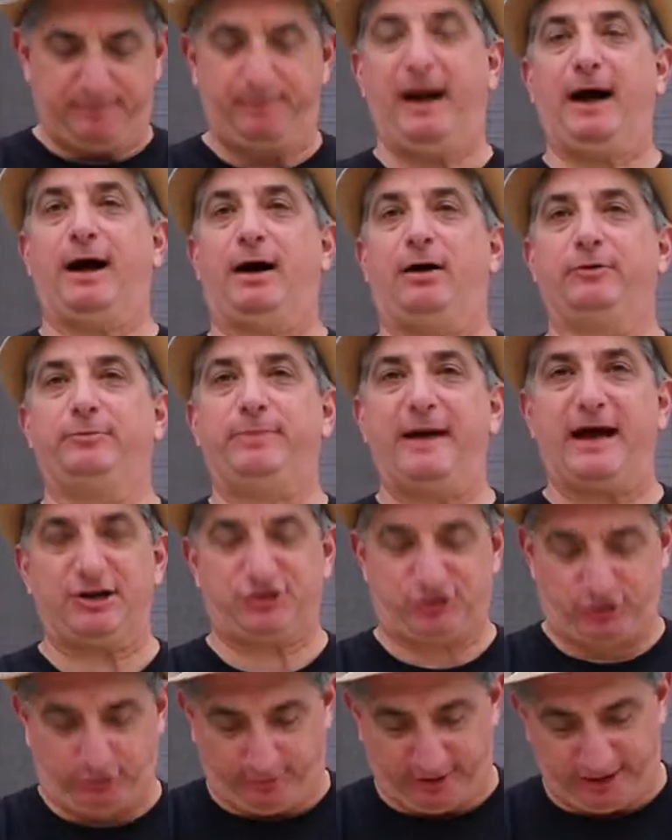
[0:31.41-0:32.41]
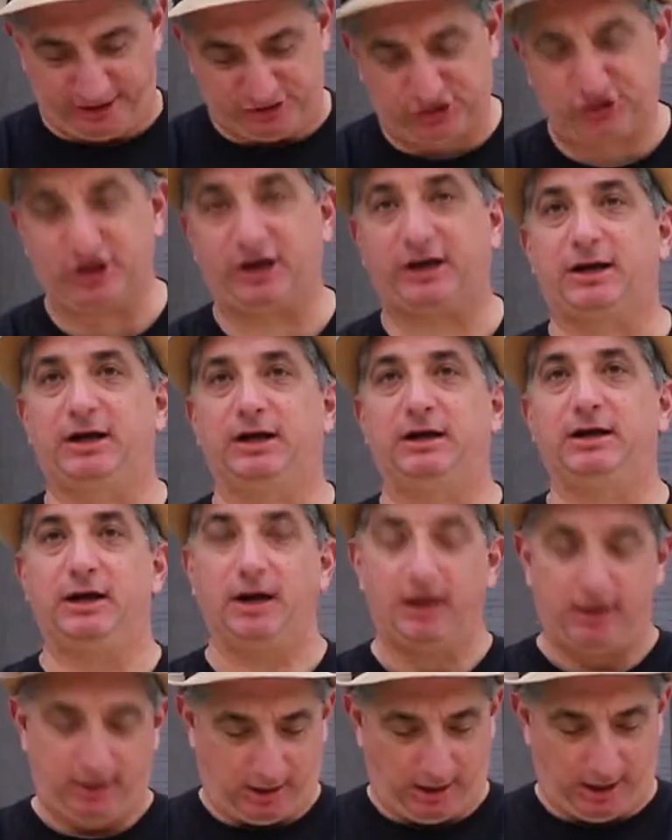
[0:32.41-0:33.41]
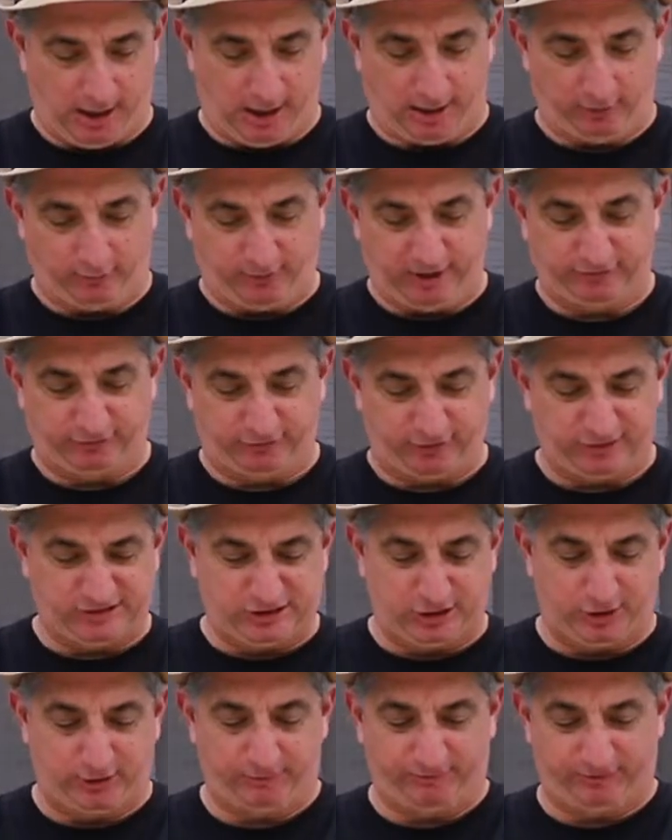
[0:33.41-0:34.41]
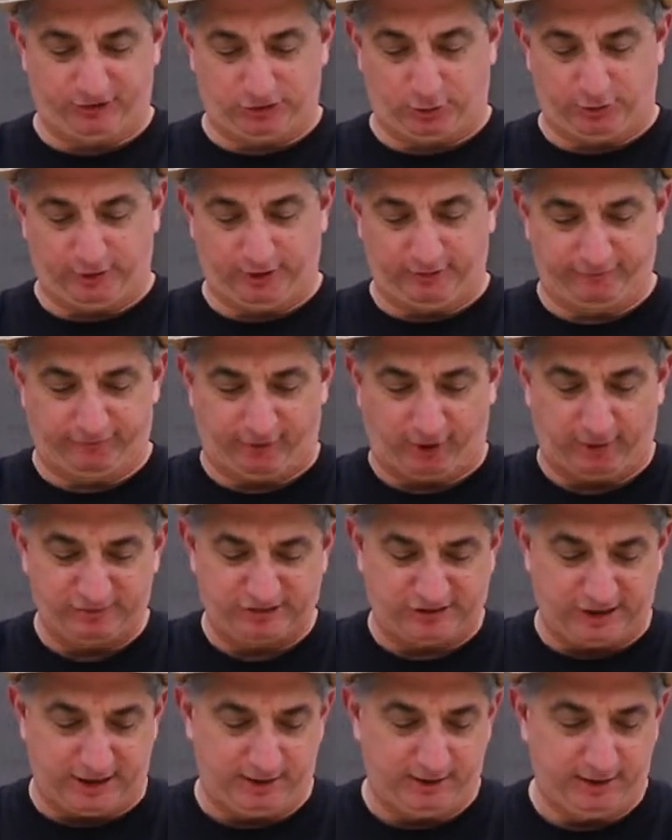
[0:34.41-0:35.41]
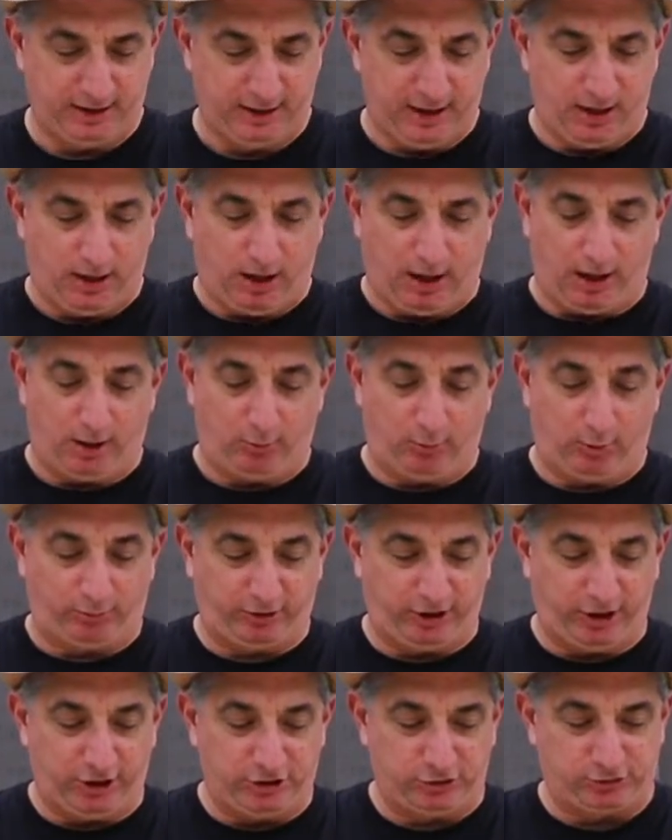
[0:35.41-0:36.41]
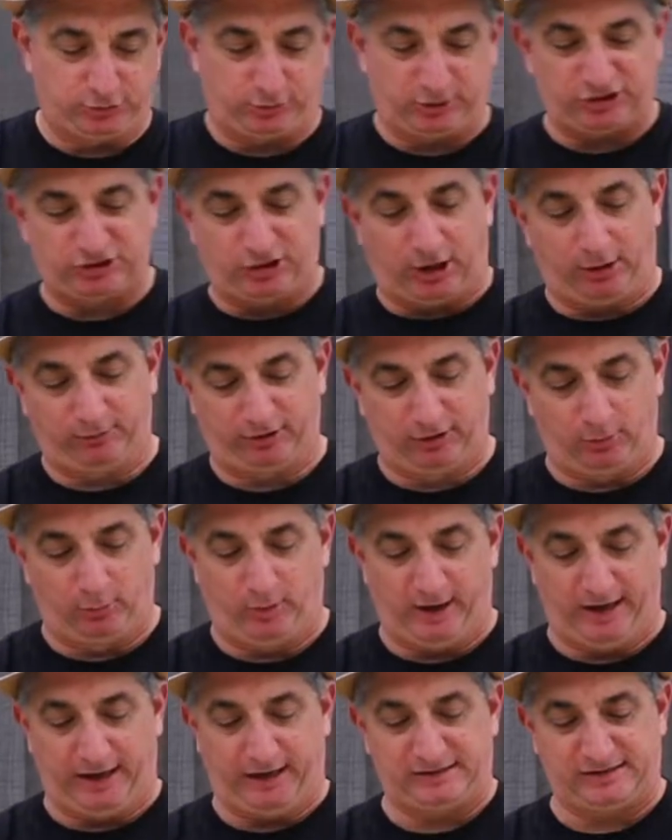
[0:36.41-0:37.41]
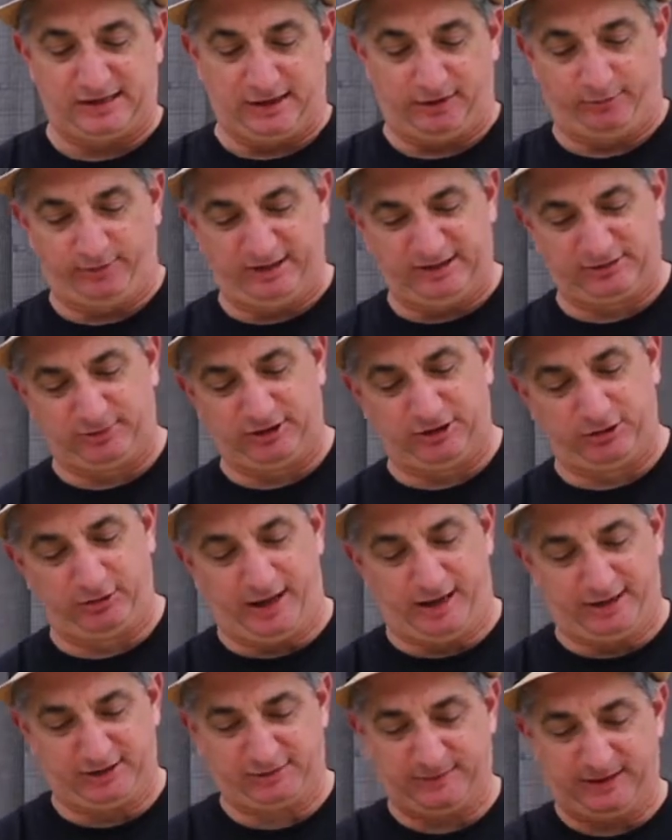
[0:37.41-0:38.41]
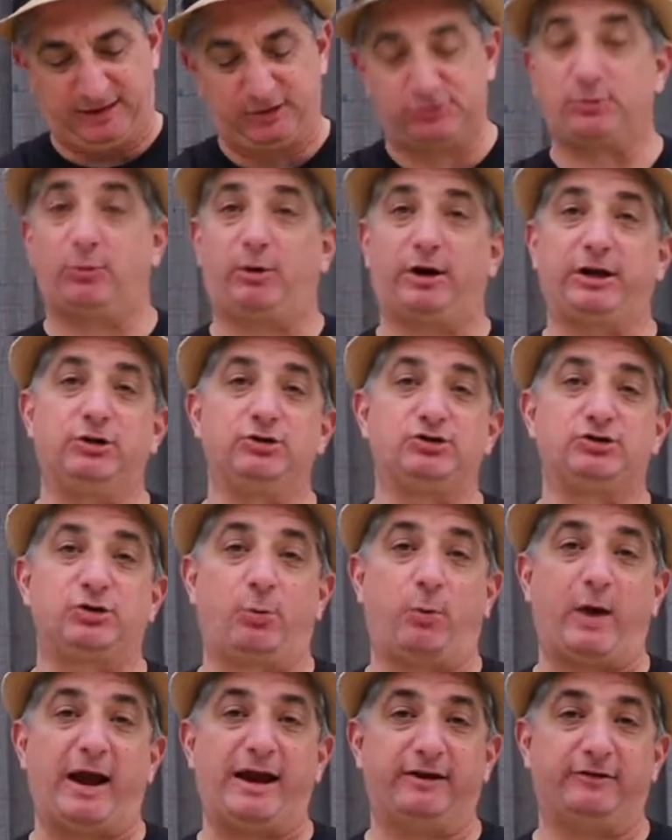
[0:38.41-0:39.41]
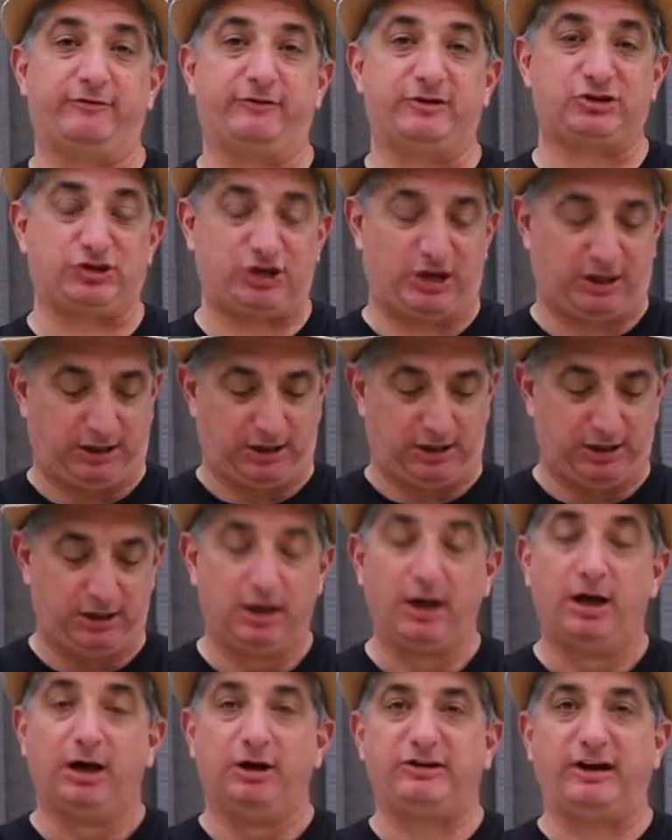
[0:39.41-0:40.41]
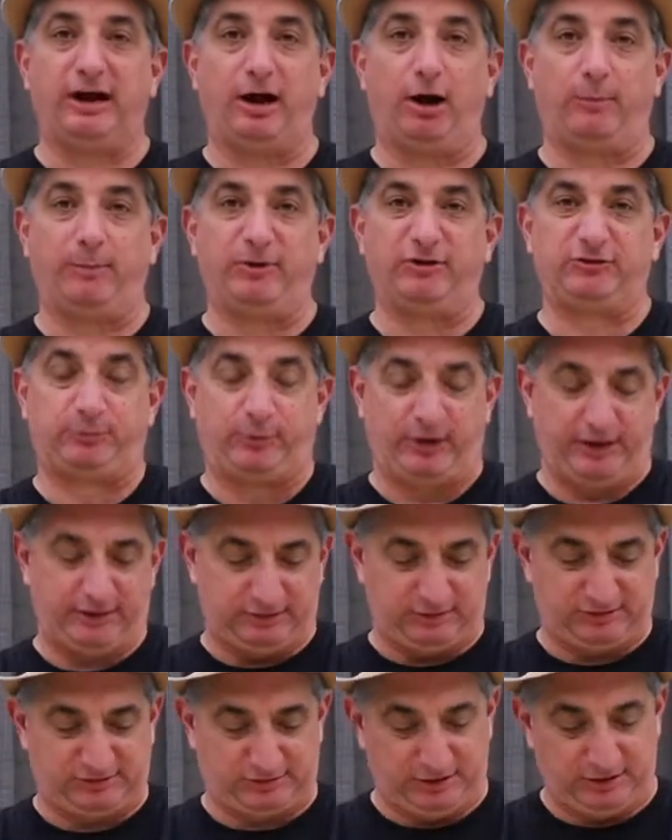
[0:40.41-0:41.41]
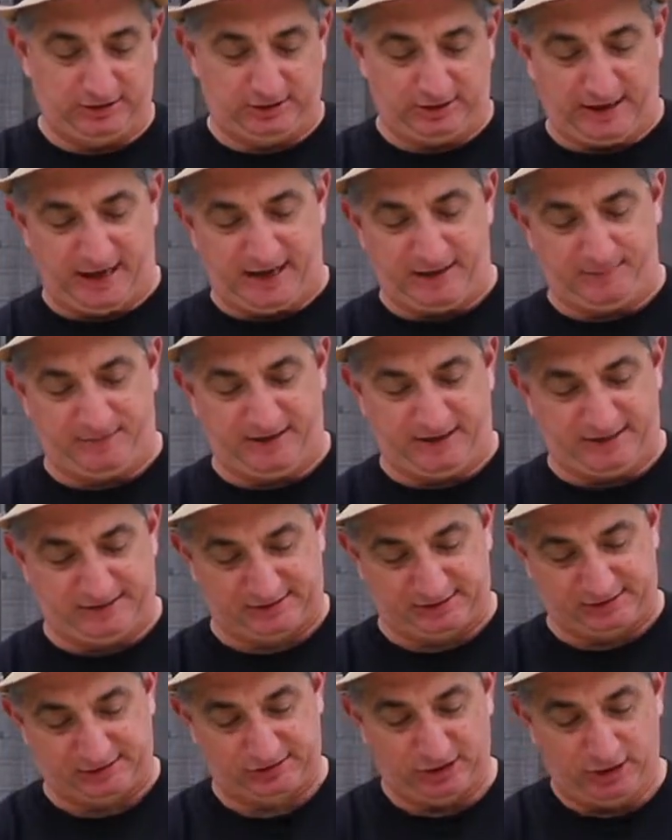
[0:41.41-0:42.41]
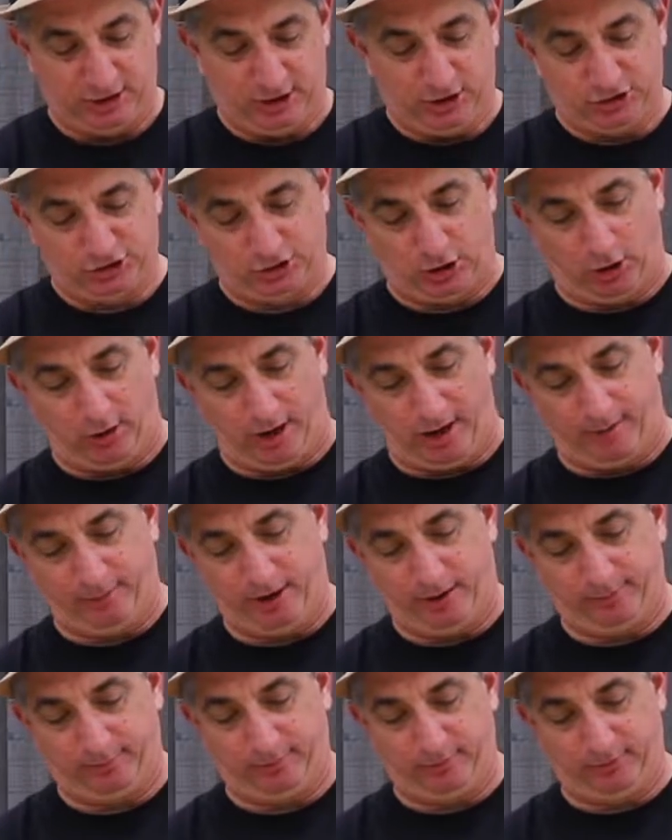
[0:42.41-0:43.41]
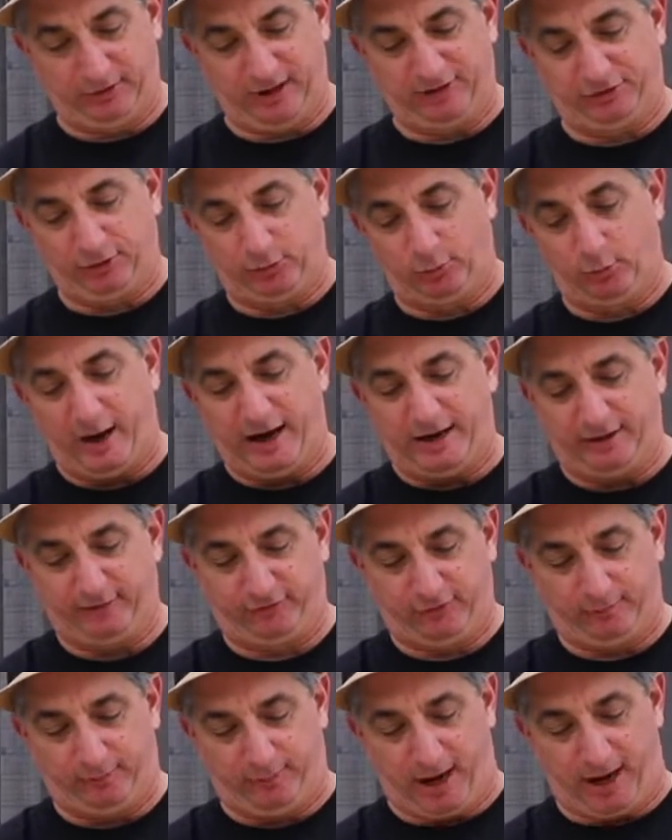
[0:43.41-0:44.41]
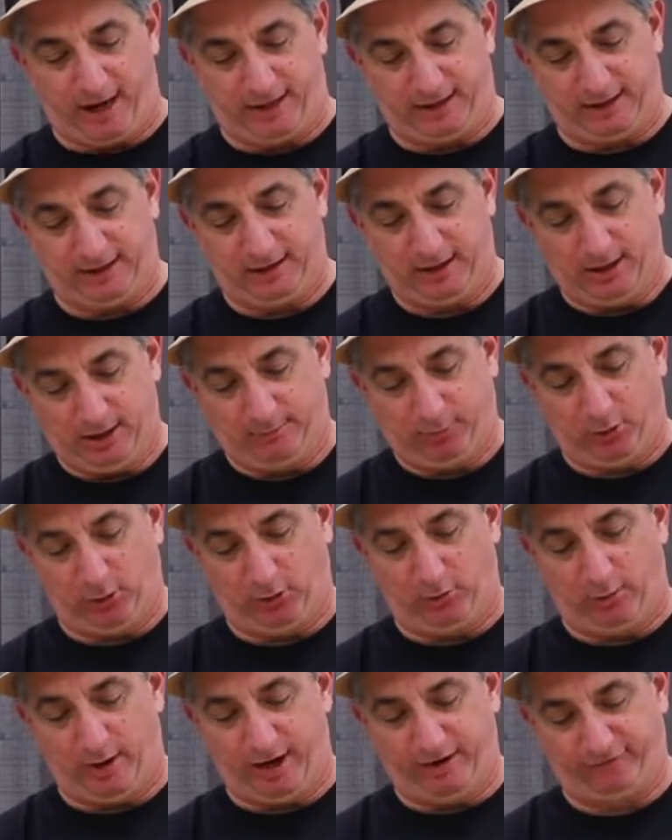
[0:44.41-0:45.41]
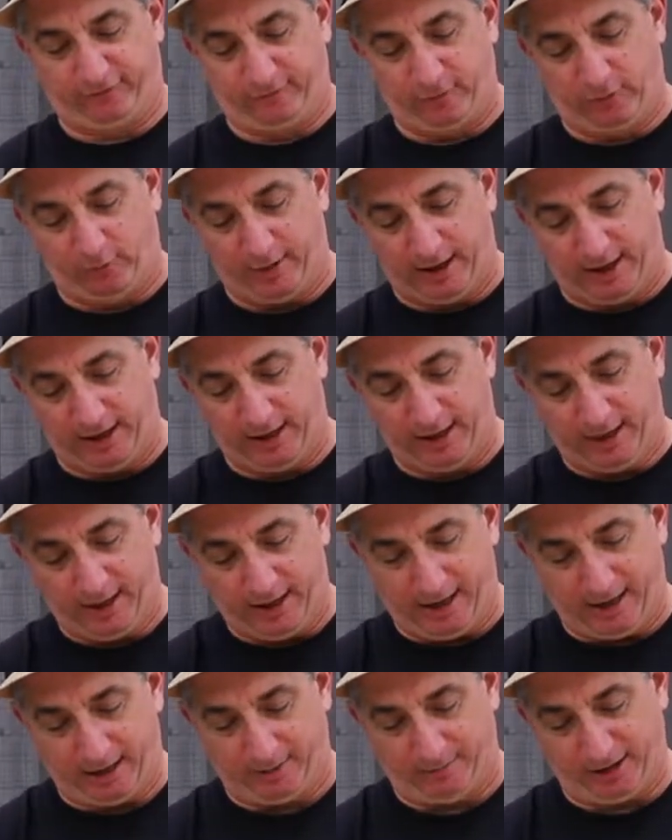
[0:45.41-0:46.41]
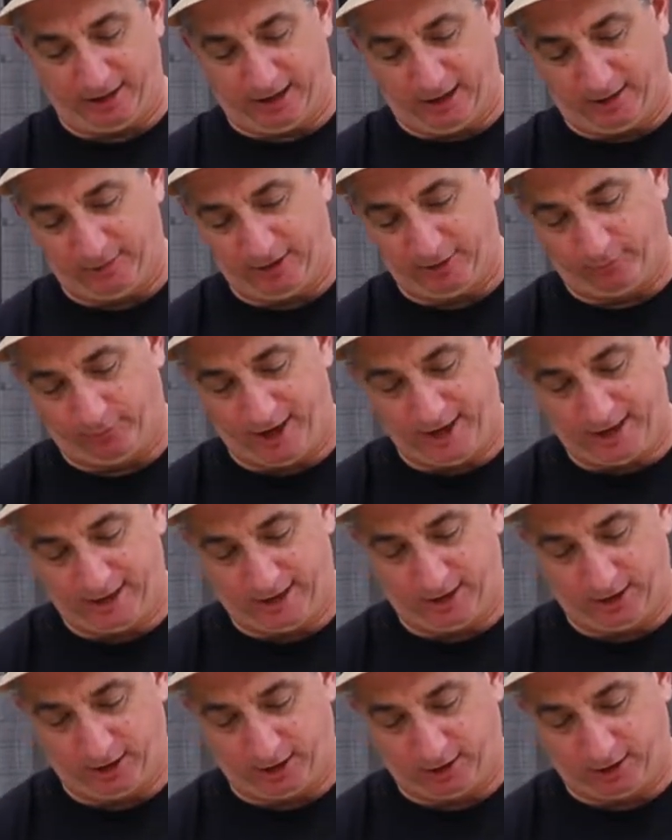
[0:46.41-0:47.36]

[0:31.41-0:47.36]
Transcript: 3-pound pasture-raised chicken, raised for us here at Victorian Farmstead. What we're going to do is we're going to start with the wings, and the reason we do that is because we want to use the weight of the chicken to help us break this into 8 pieces. So I'm going to let the weight of the body pull away from the wing, and I'm going to come in right